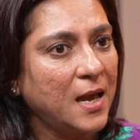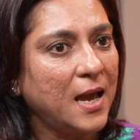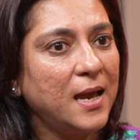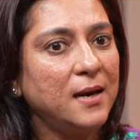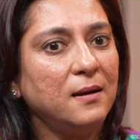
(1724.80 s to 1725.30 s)

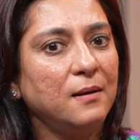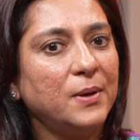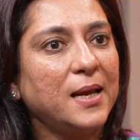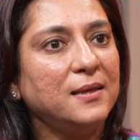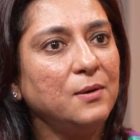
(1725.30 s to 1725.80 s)
And
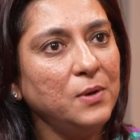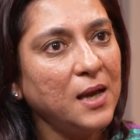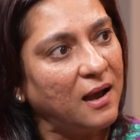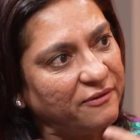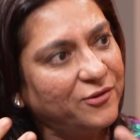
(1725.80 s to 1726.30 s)
but I think we
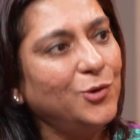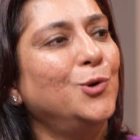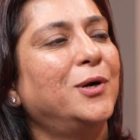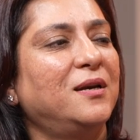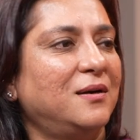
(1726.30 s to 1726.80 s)
have to
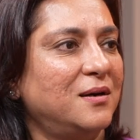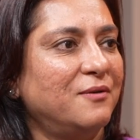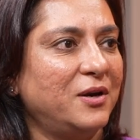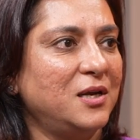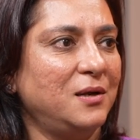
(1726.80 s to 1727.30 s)
look at it in a
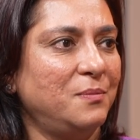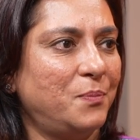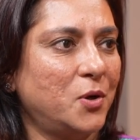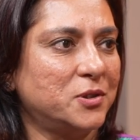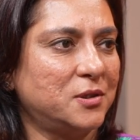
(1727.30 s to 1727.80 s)
very
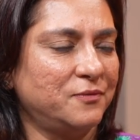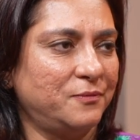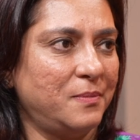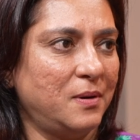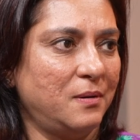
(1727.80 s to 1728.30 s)
positive
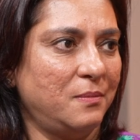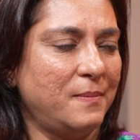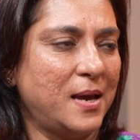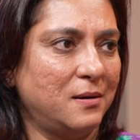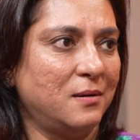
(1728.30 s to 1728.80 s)

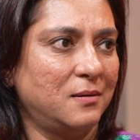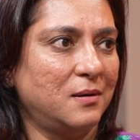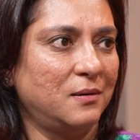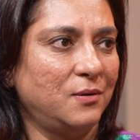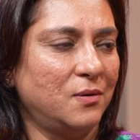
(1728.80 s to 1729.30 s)
manner,
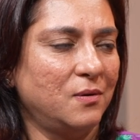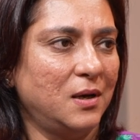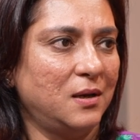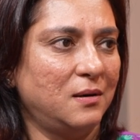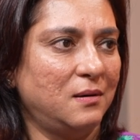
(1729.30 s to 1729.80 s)
you know,
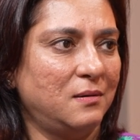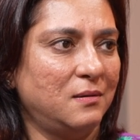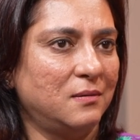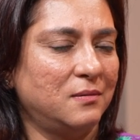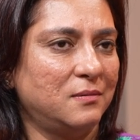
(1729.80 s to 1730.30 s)

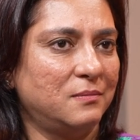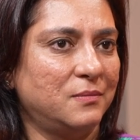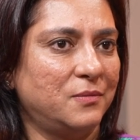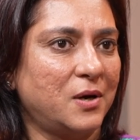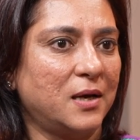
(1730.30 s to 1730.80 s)
and
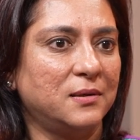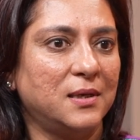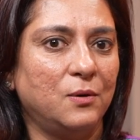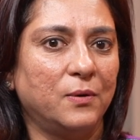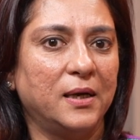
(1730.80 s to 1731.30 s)
rather
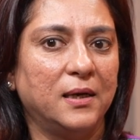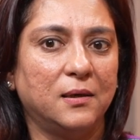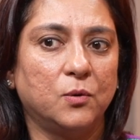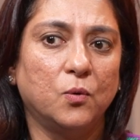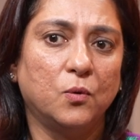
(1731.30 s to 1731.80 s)
than looking at
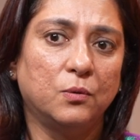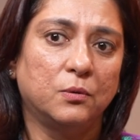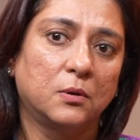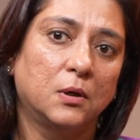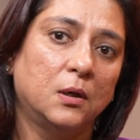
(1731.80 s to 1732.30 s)
it,
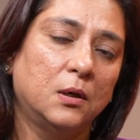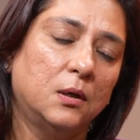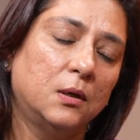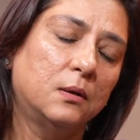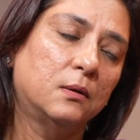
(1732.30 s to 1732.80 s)
oh,
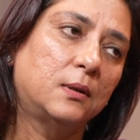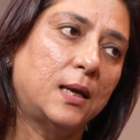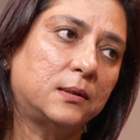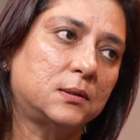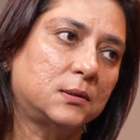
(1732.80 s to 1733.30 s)

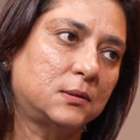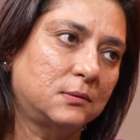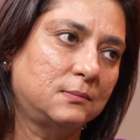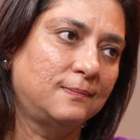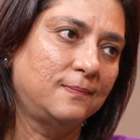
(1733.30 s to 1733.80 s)

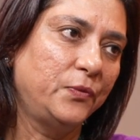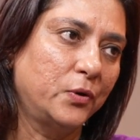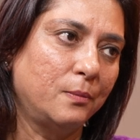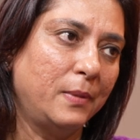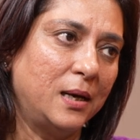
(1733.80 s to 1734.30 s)
that's, you
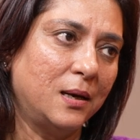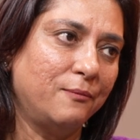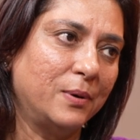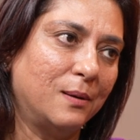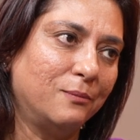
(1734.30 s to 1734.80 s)
know, men
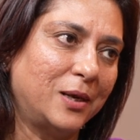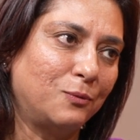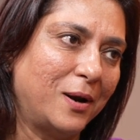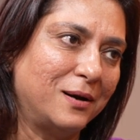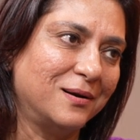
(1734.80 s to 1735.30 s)
have become that
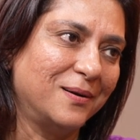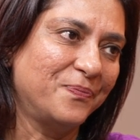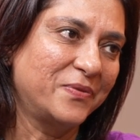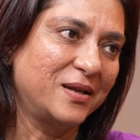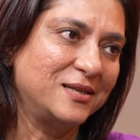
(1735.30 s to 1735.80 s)
one
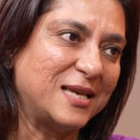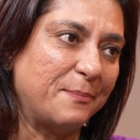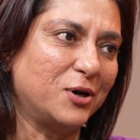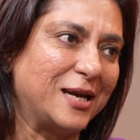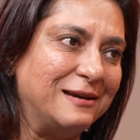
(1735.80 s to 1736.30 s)

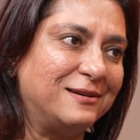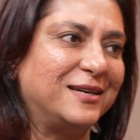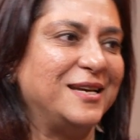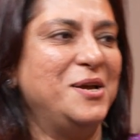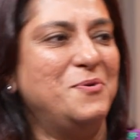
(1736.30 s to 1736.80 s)
separate entity.